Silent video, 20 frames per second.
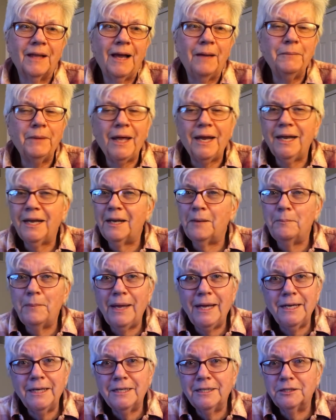I'm not at a
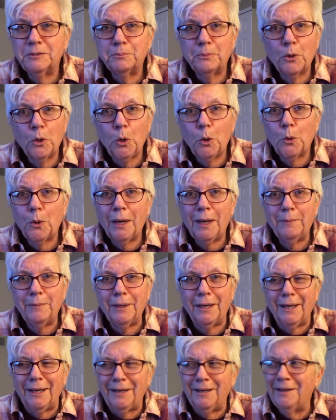maintenance program
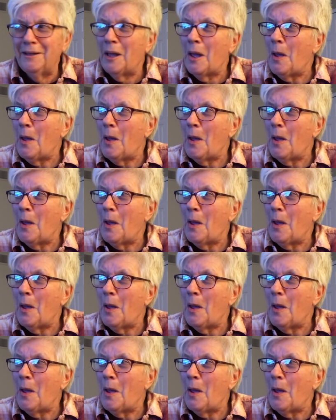yet.